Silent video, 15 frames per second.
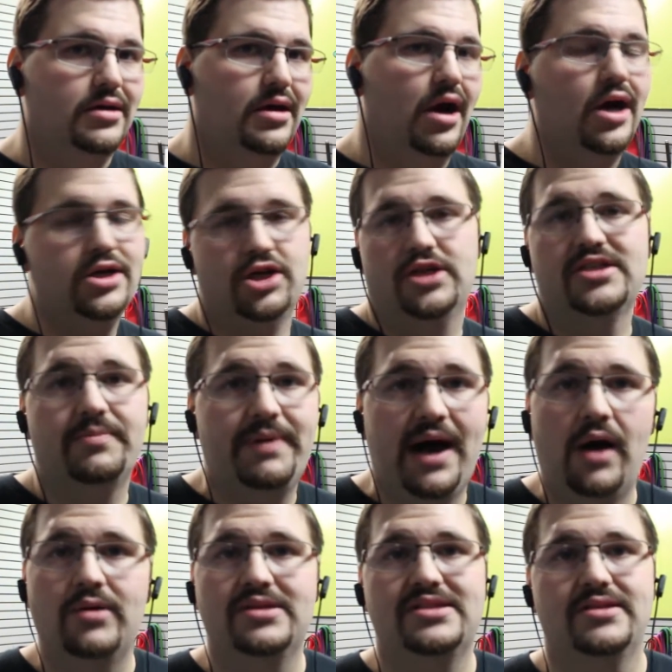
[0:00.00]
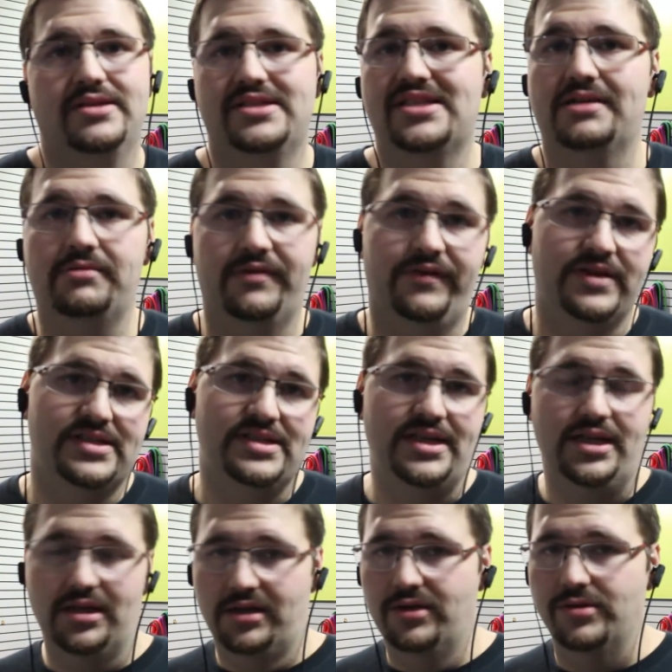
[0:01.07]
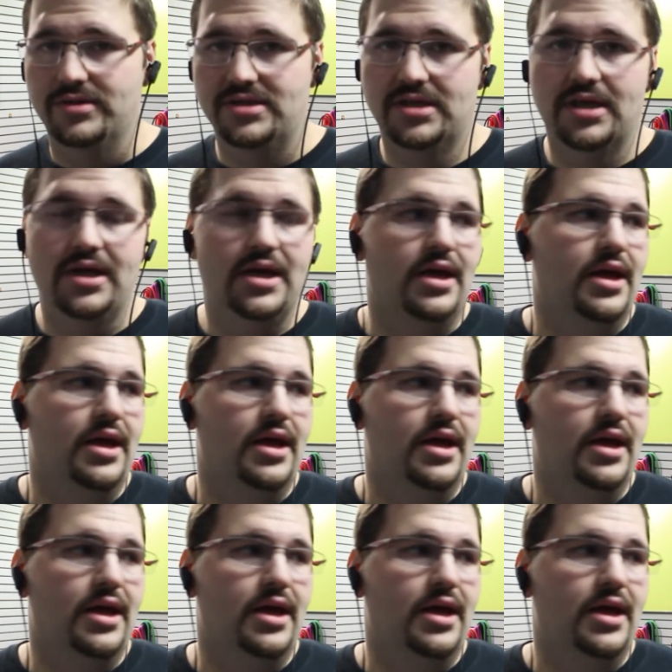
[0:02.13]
hundreds of pounds that some of us need to lose.